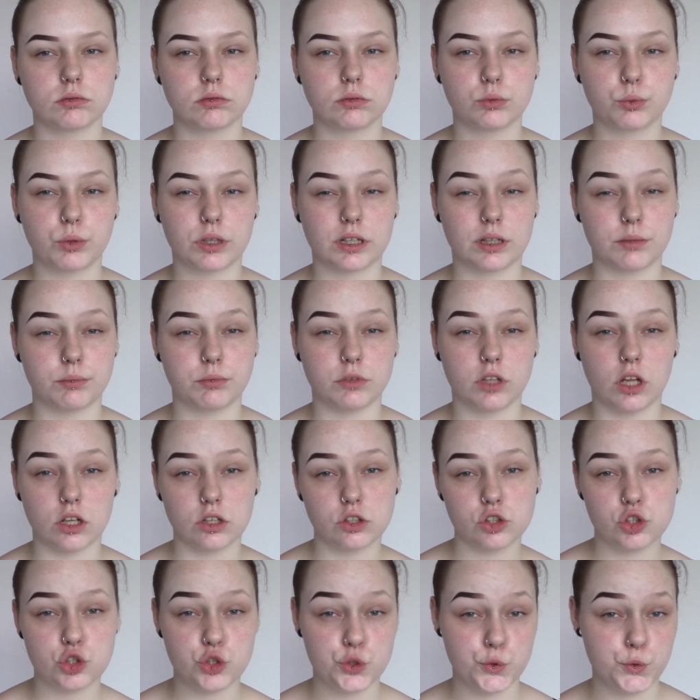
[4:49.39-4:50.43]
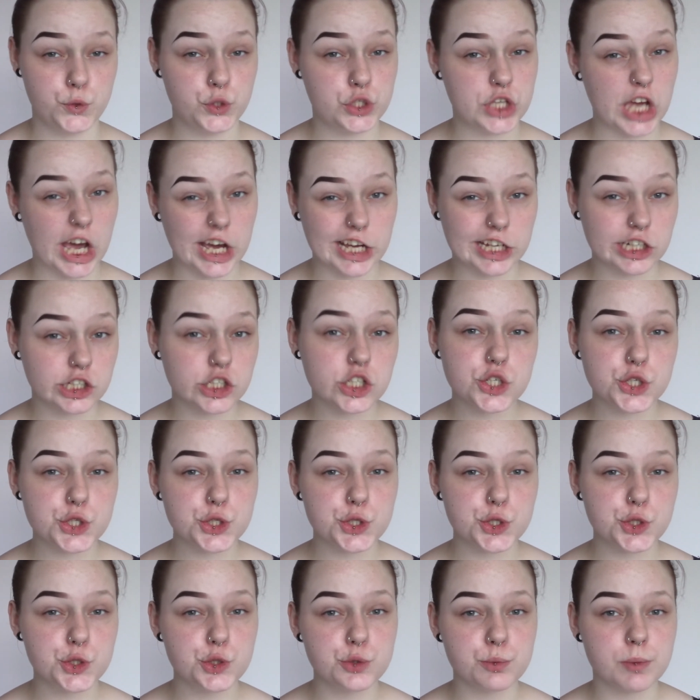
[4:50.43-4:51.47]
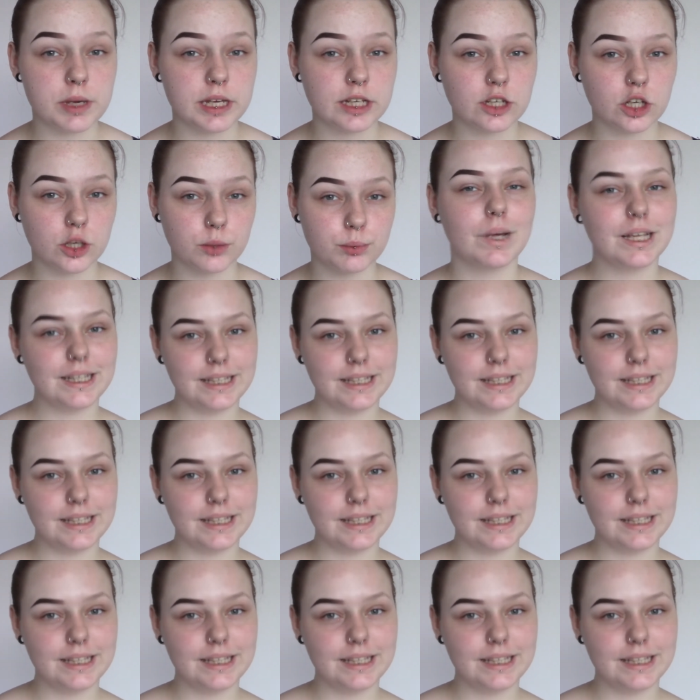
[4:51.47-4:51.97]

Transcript: when I'm not too tired to do makeup.